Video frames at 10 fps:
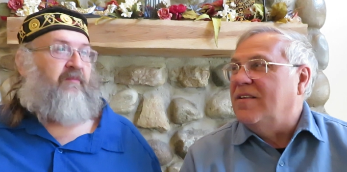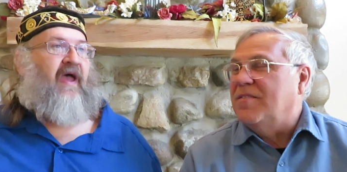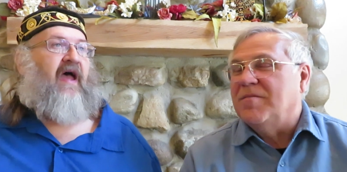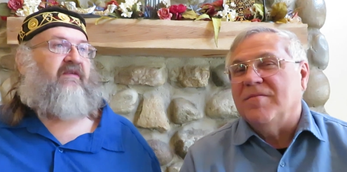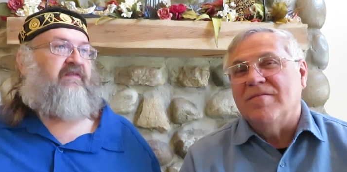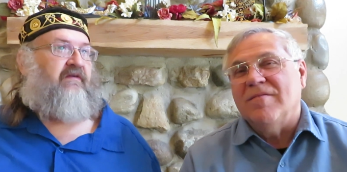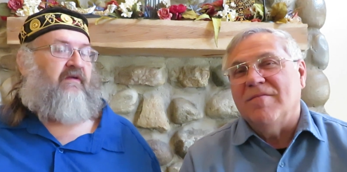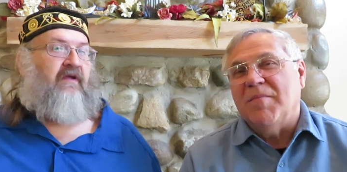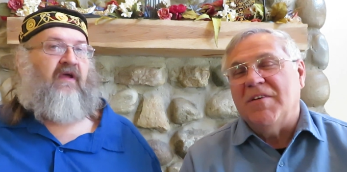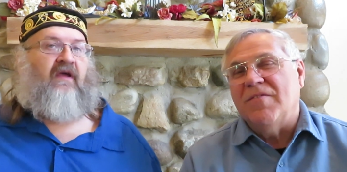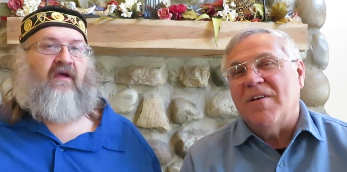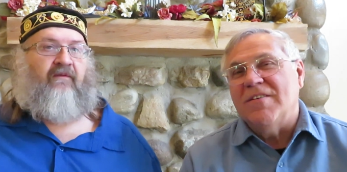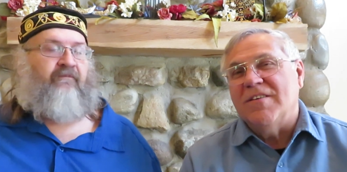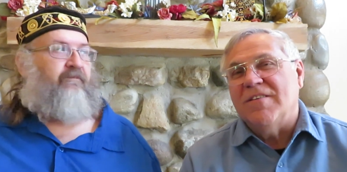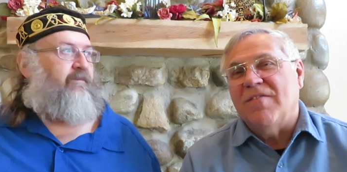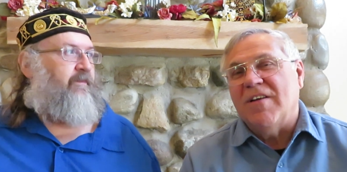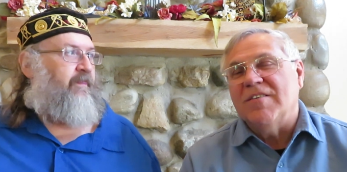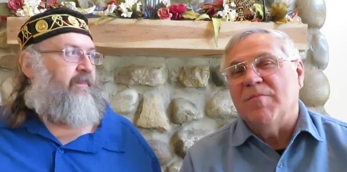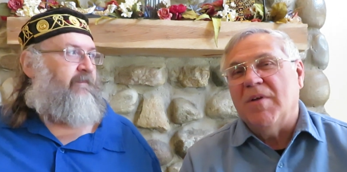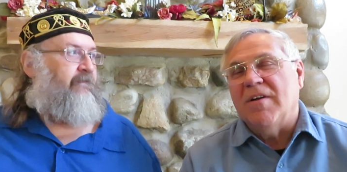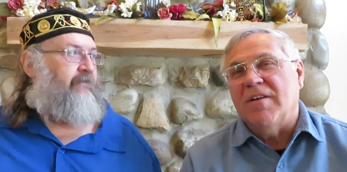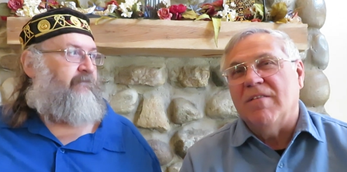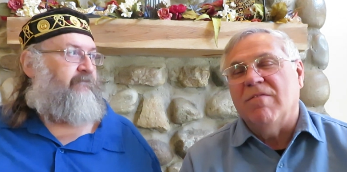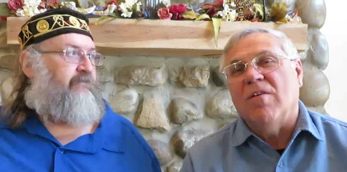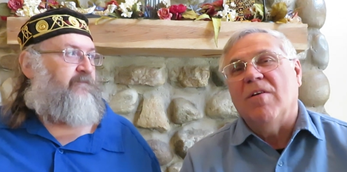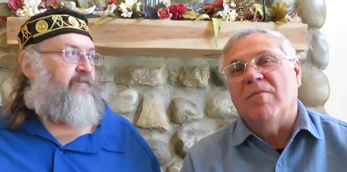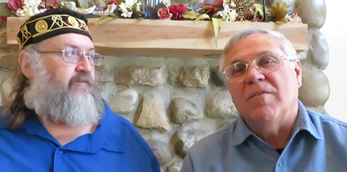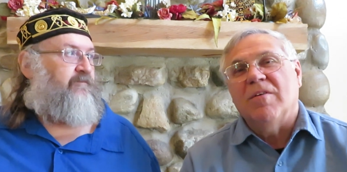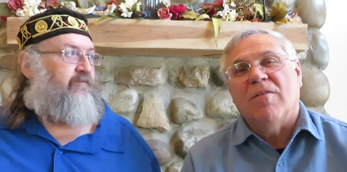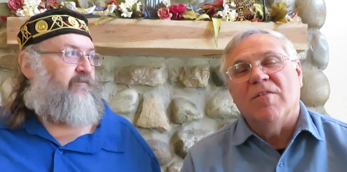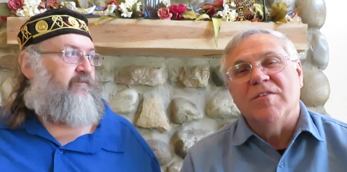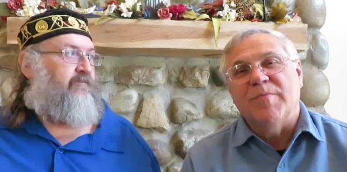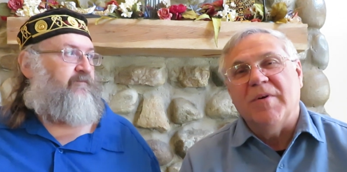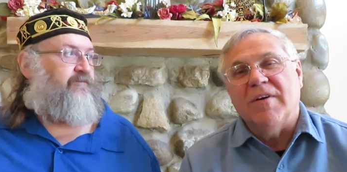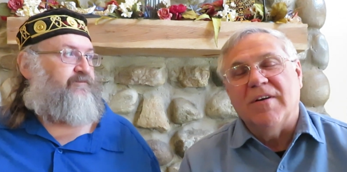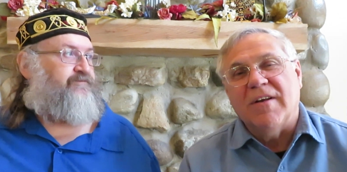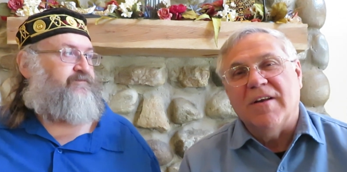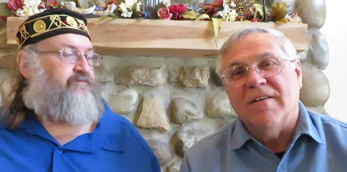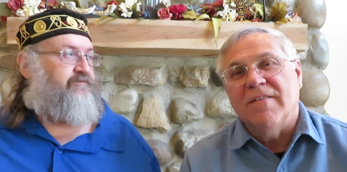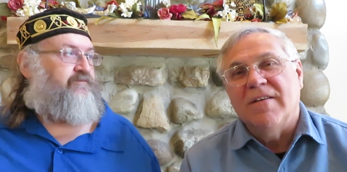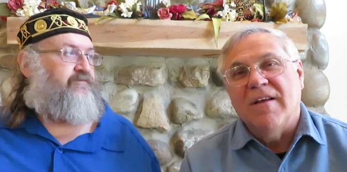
Speaker 1: the past. But as far as this flexibility and flowing with the Holy Spirit, uh,